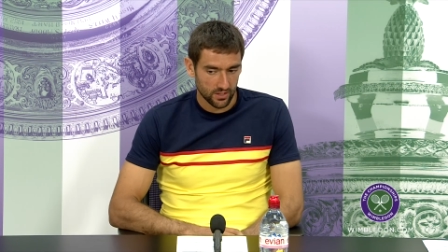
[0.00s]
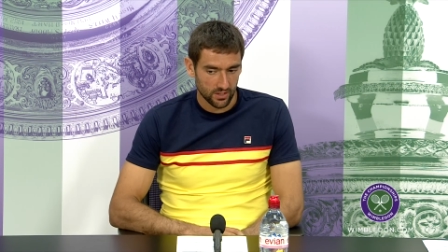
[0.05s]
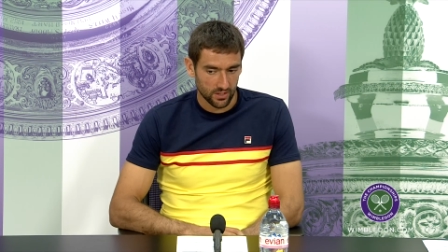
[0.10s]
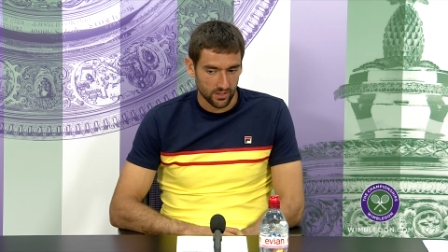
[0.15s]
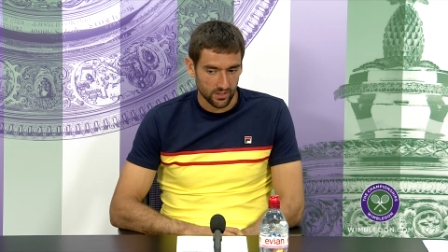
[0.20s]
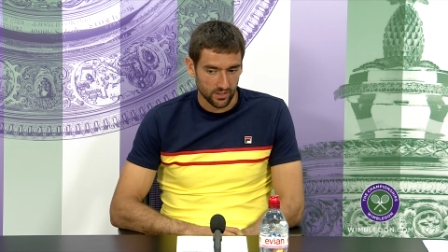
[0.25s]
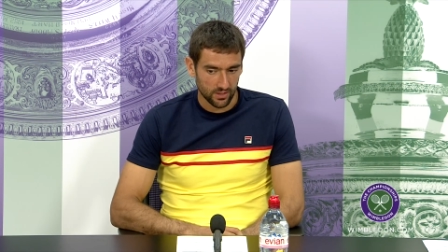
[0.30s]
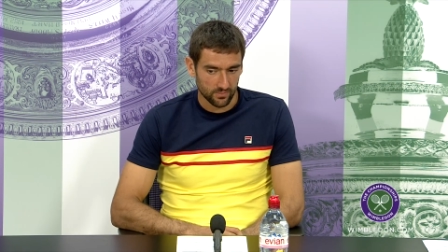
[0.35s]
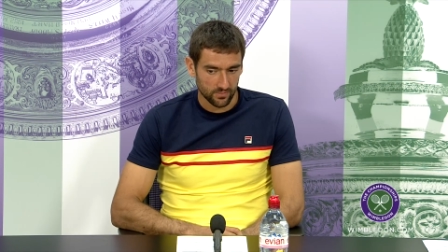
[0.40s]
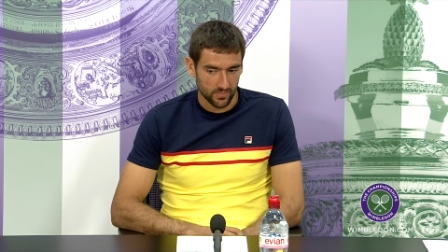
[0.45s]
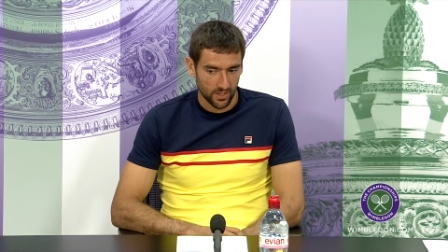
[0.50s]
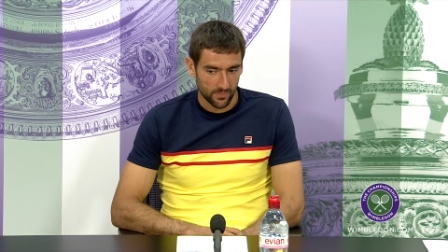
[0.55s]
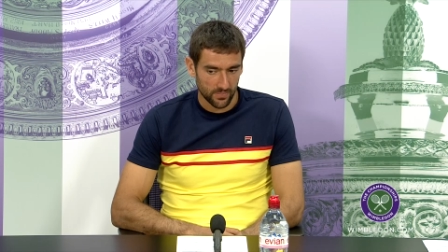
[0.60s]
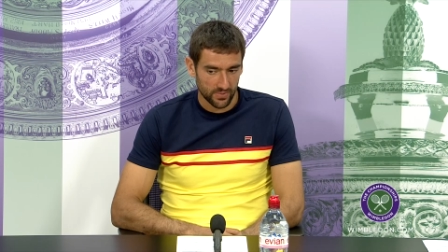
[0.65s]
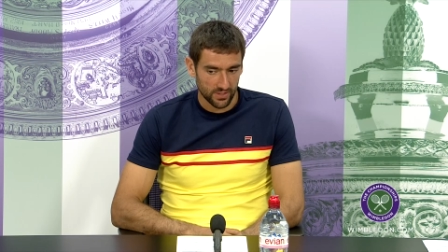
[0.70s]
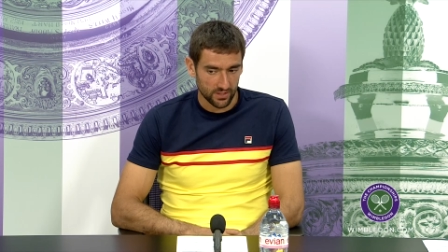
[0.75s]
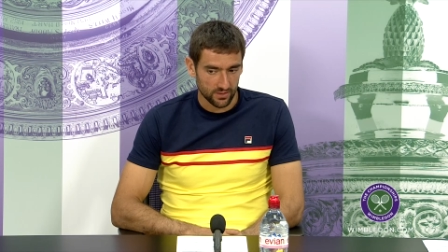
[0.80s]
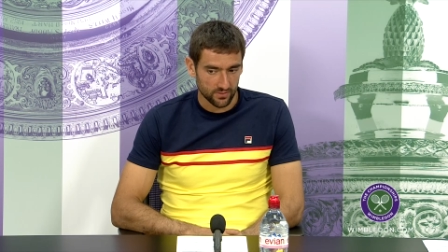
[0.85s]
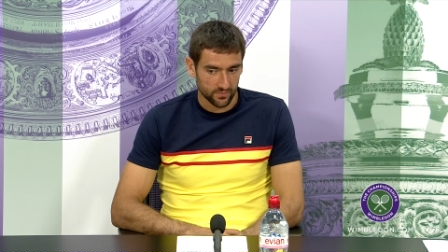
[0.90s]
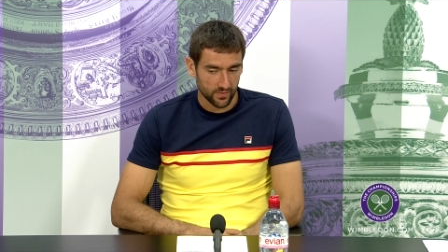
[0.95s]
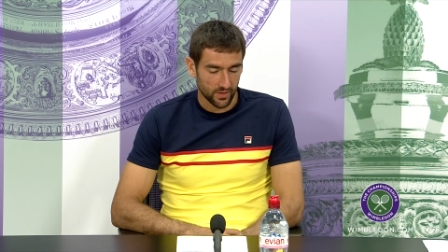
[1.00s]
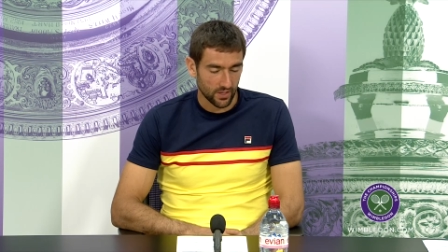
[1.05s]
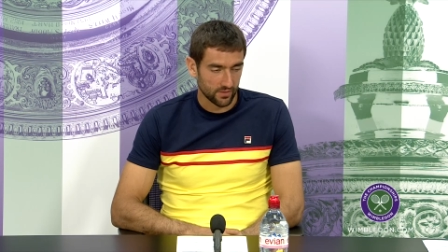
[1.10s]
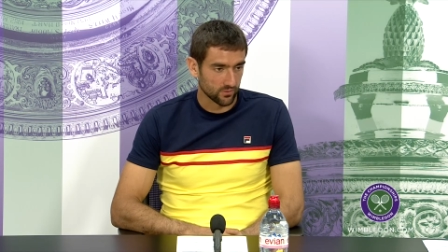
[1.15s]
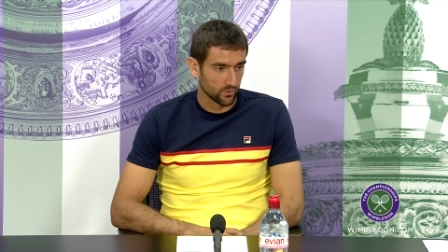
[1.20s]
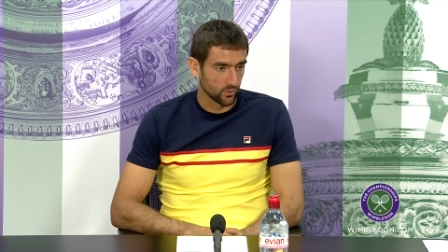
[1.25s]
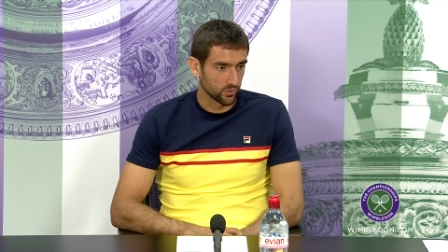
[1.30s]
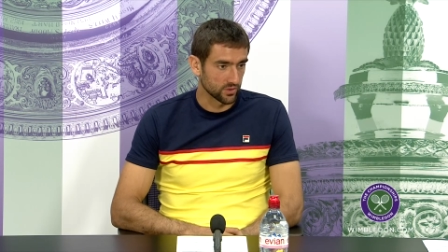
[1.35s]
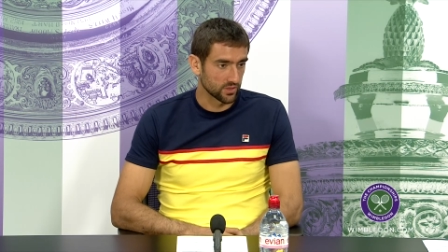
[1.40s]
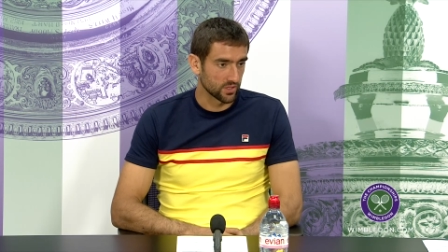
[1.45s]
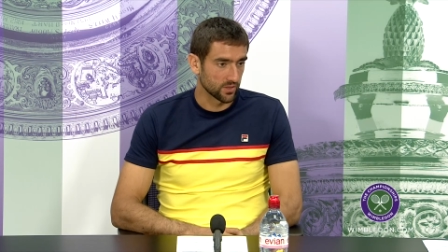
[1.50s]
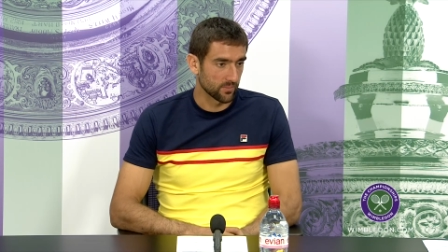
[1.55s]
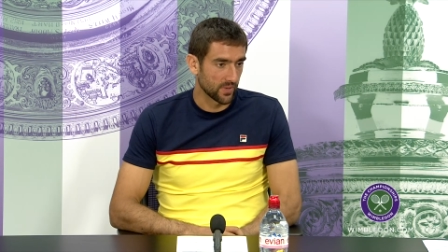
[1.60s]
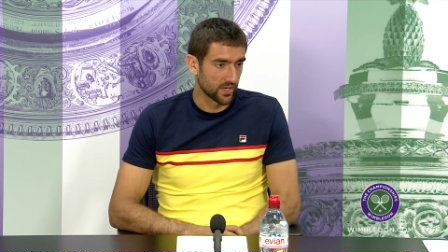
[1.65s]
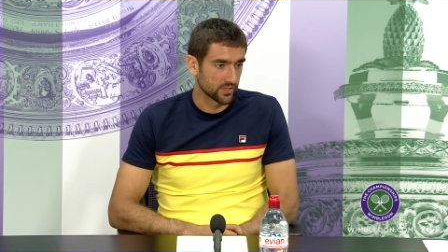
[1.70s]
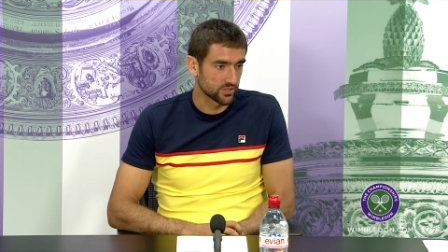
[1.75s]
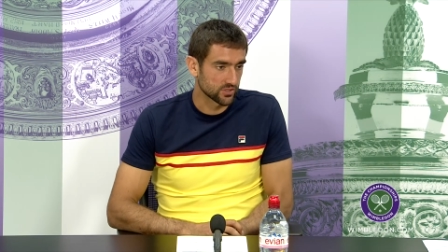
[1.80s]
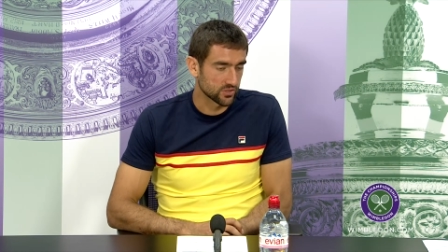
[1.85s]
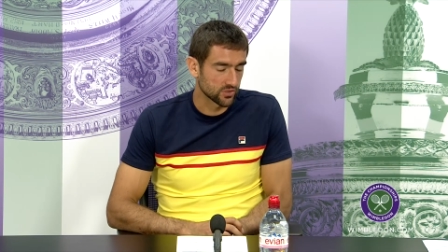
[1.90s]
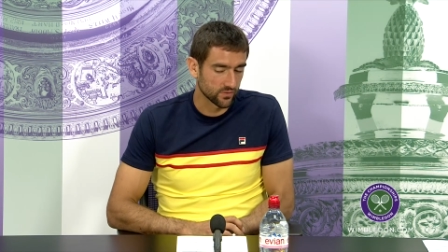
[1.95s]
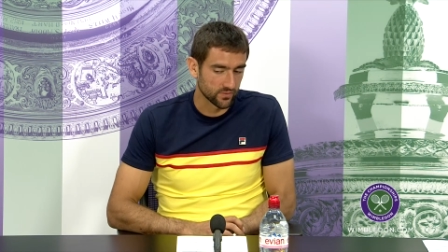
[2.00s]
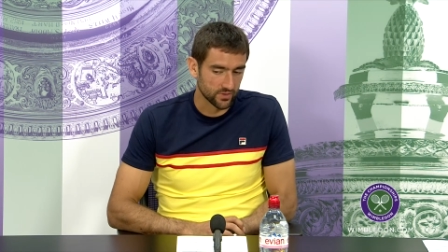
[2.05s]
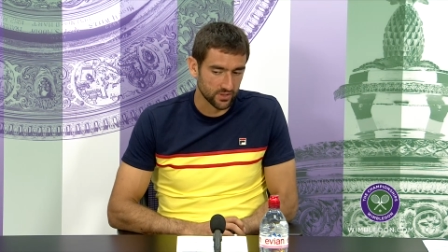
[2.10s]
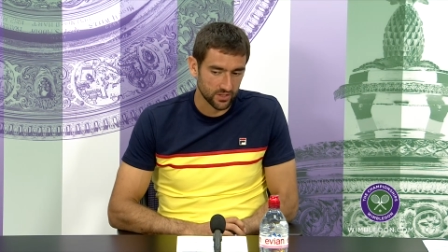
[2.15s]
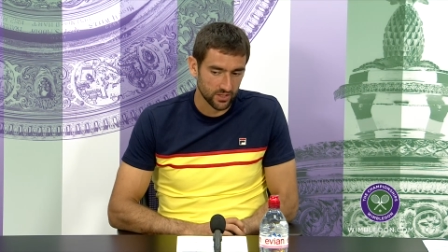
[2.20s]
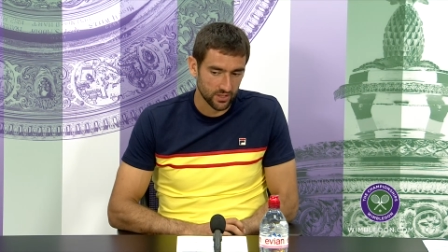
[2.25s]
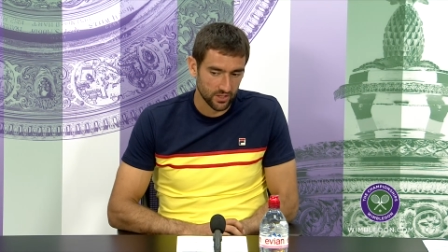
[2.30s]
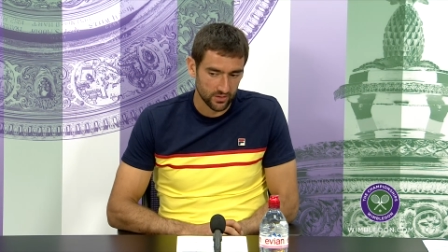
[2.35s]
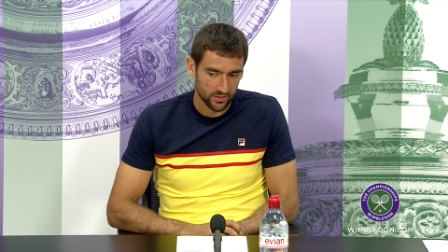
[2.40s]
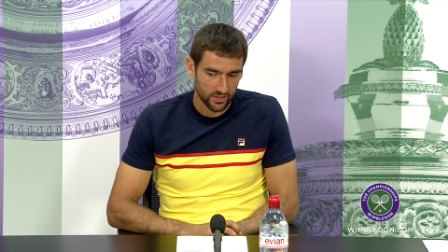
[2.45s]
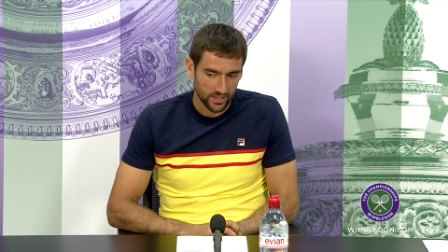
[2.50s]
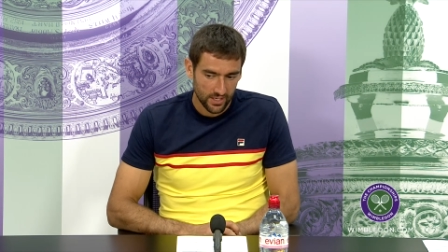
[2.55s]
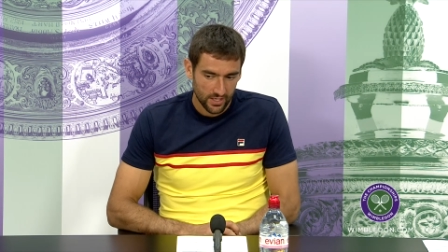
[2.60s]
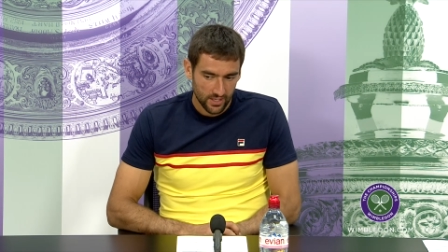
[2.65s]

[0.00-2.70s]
I played 5 quality matches over there,